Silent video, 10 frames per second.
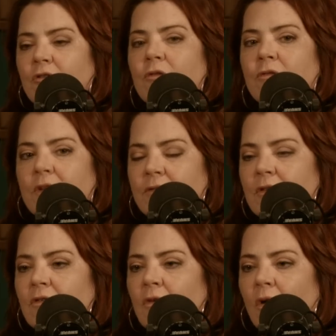you've lived
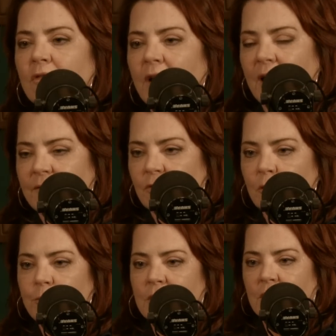this long to have your
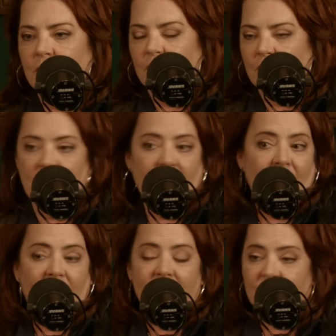opinions, and
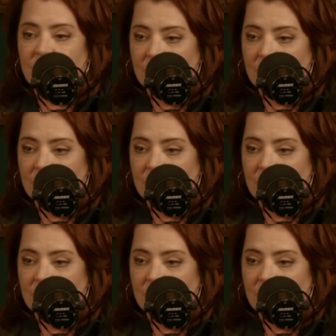I haven't.